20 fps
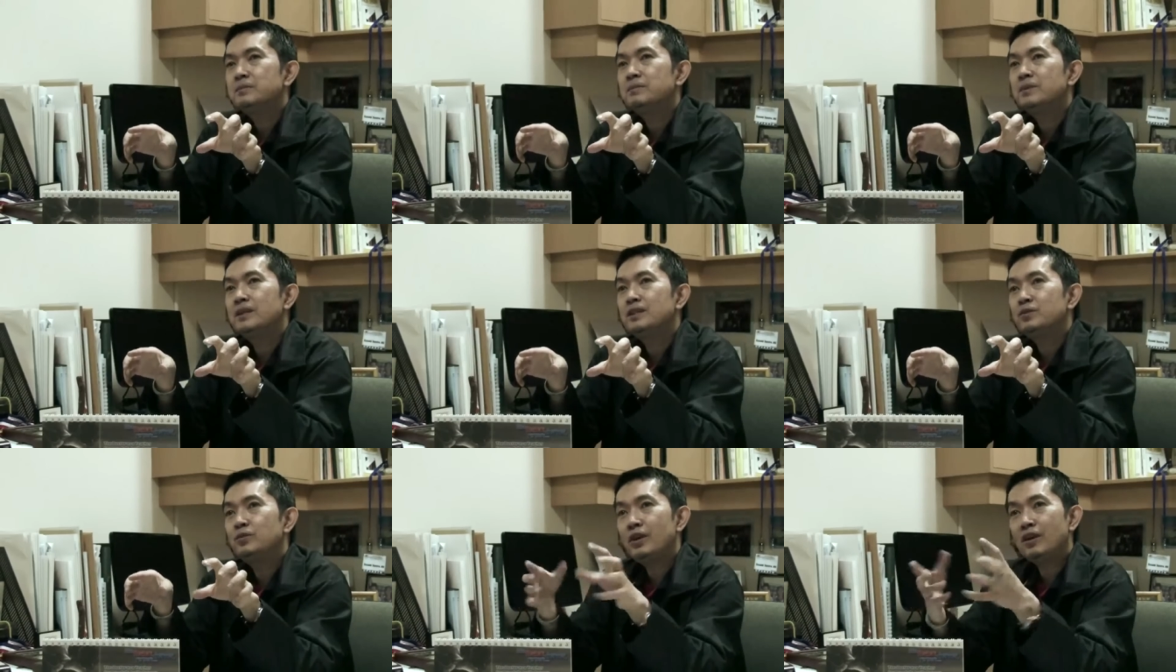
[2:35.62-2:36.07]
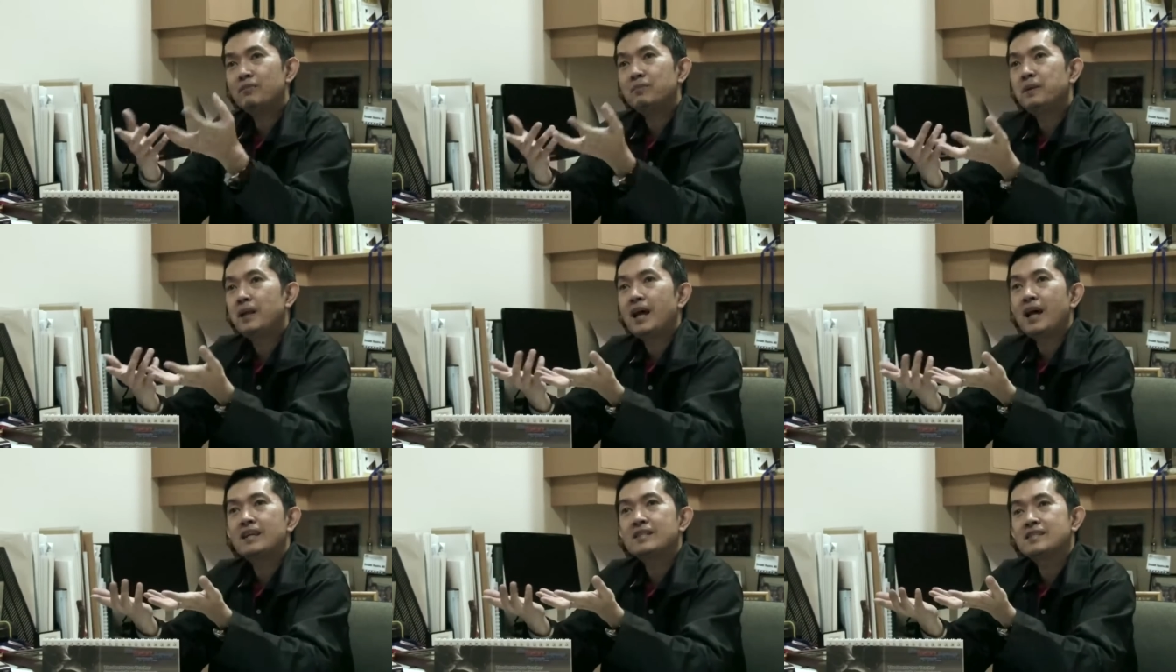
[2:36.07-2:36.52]
But we have
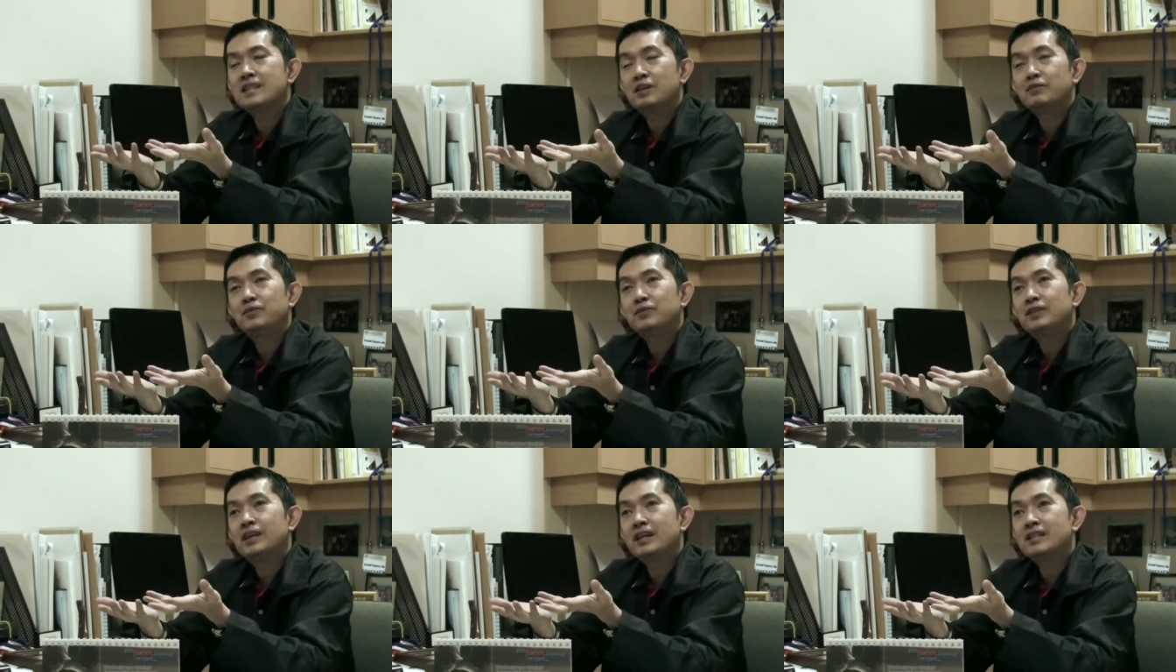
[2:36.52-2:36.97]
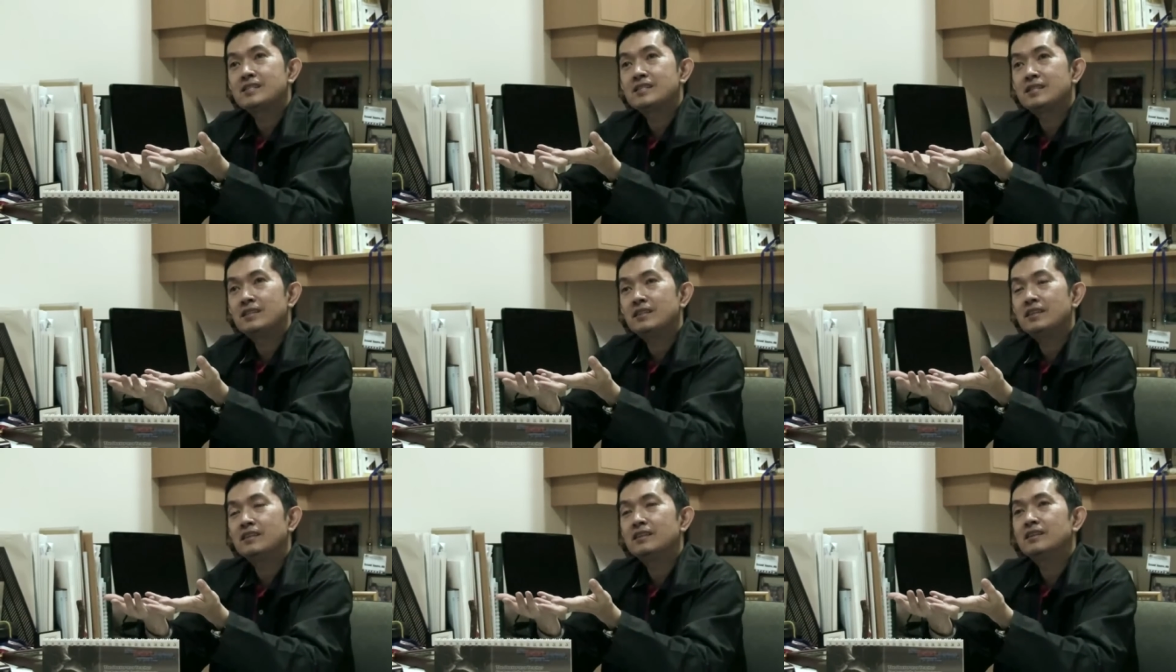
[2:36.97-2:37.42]
plans like for
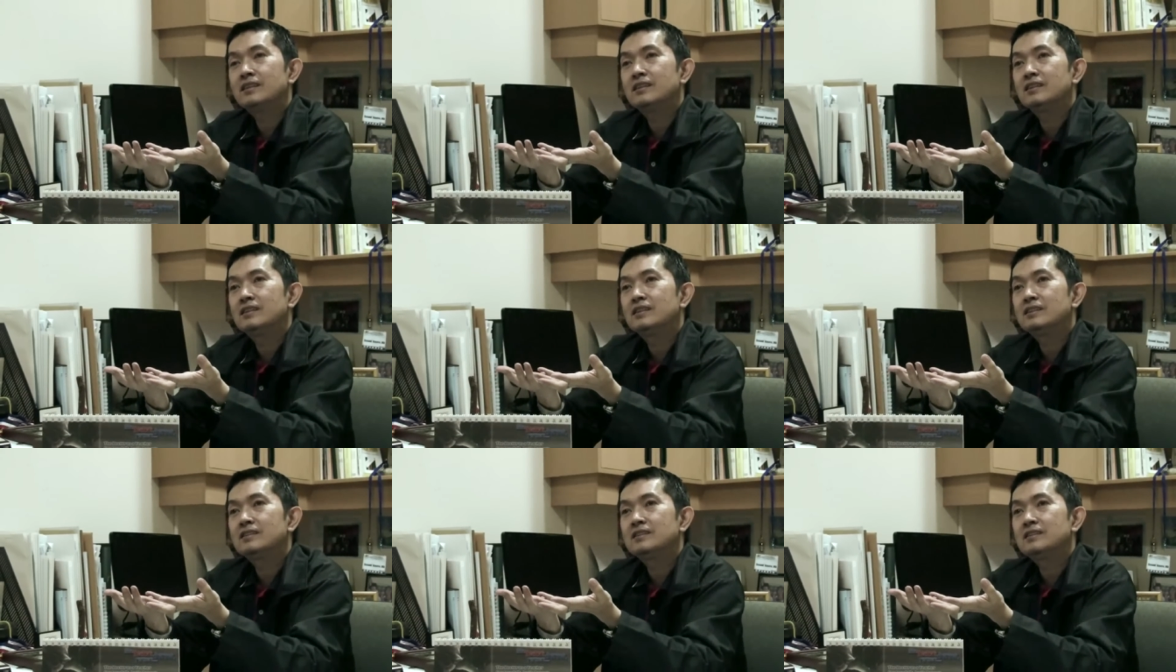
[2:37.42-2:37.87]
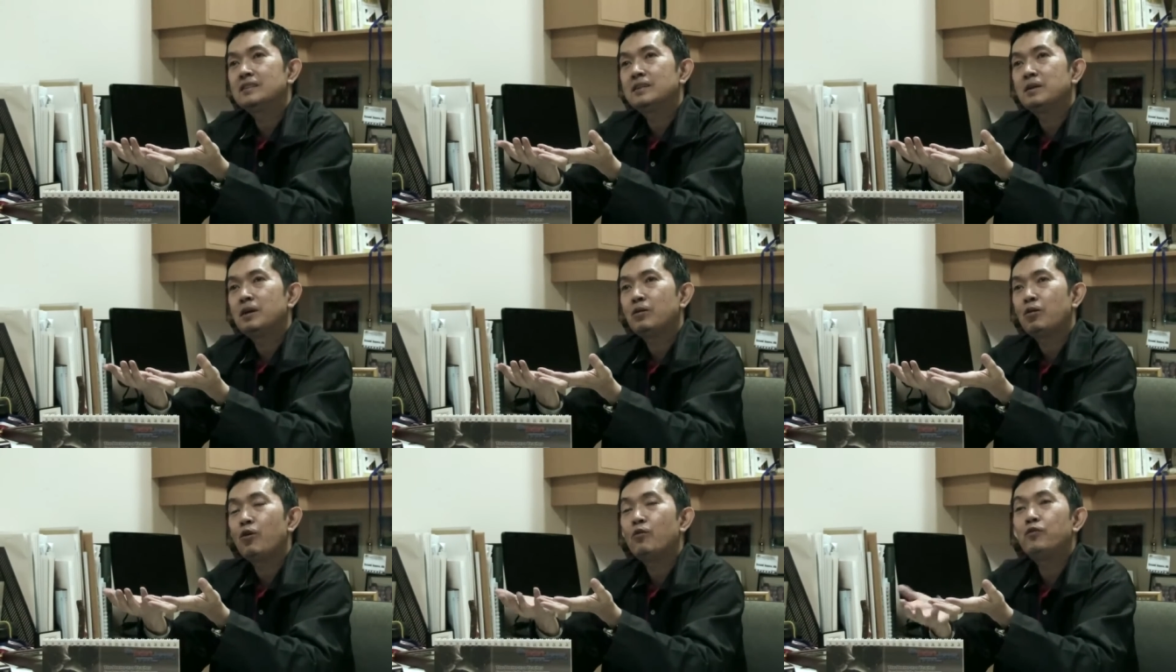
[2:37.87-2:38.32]
next year,
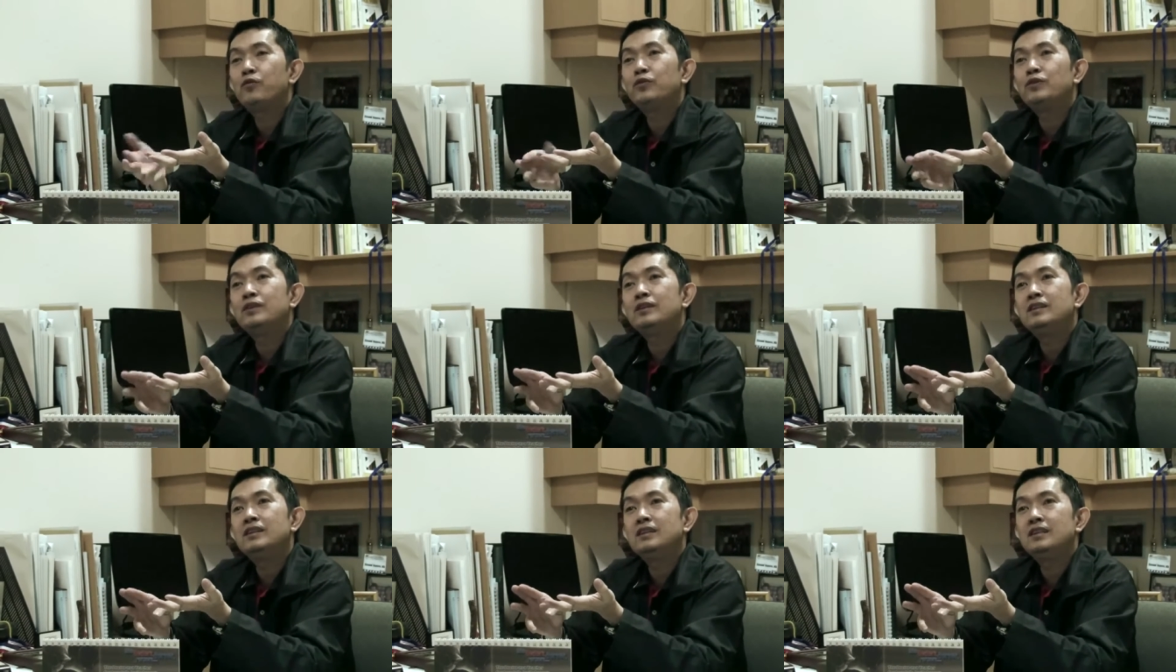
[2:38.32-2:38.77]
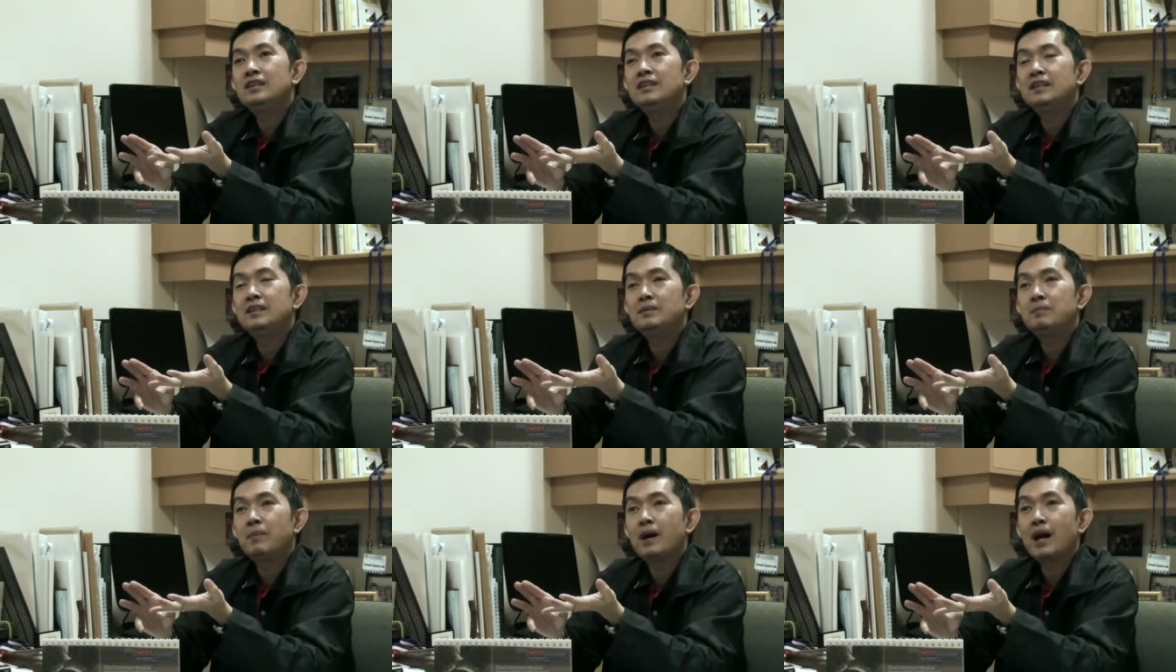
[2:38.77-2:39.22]

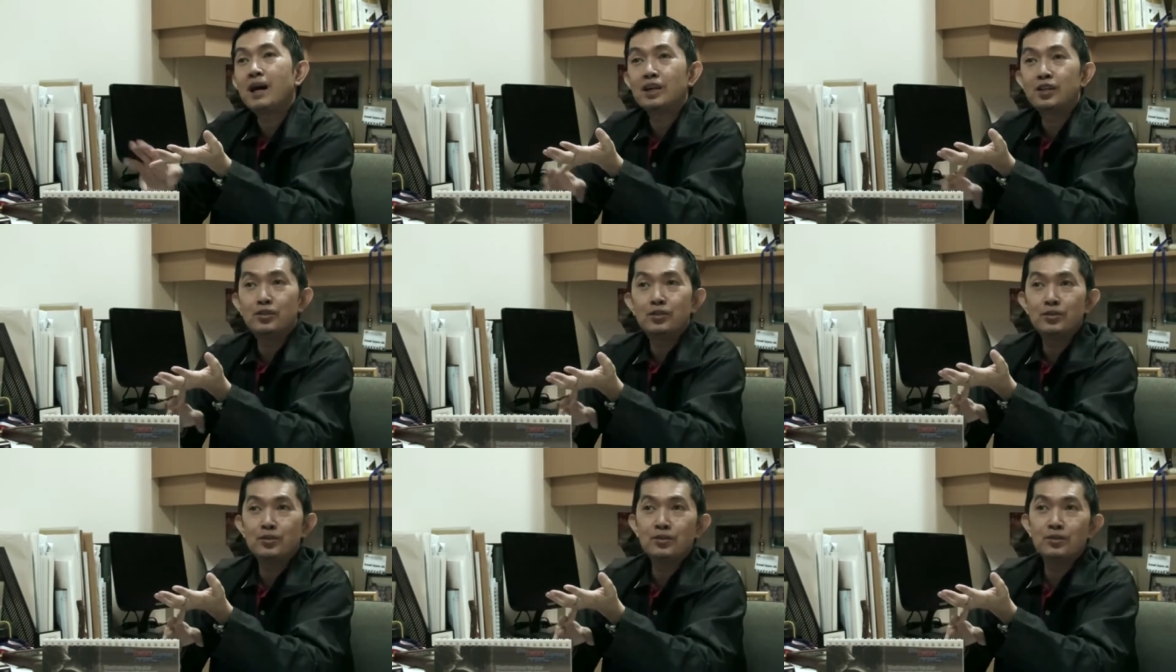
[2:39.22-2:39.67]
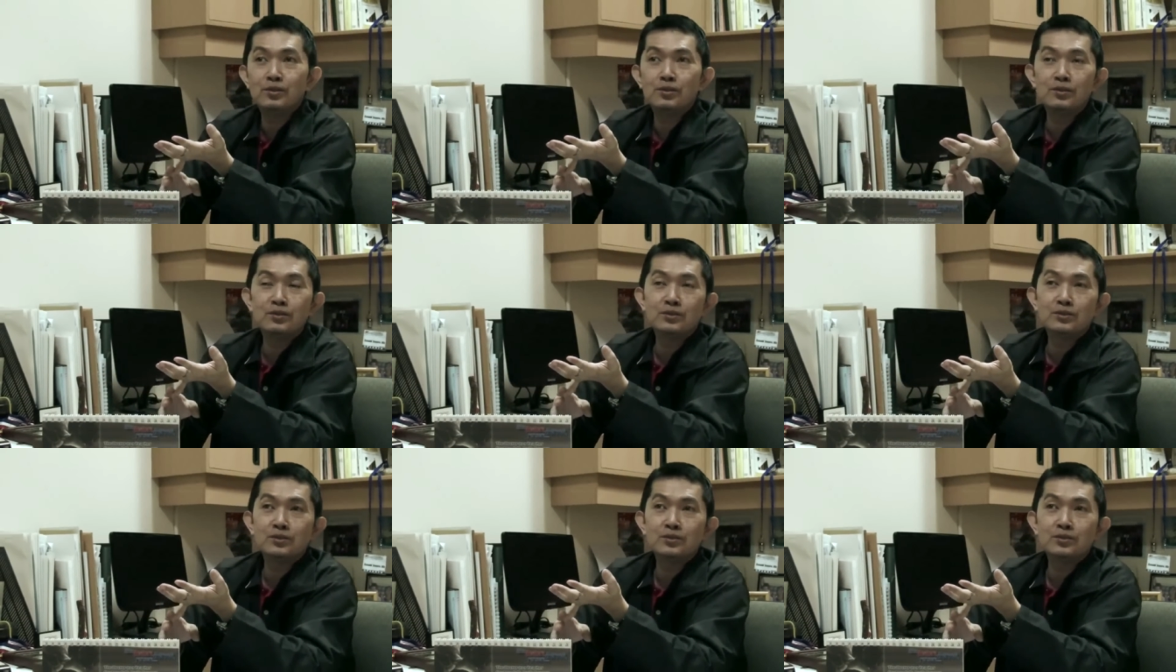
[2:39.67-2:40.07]
hopefully in Baguio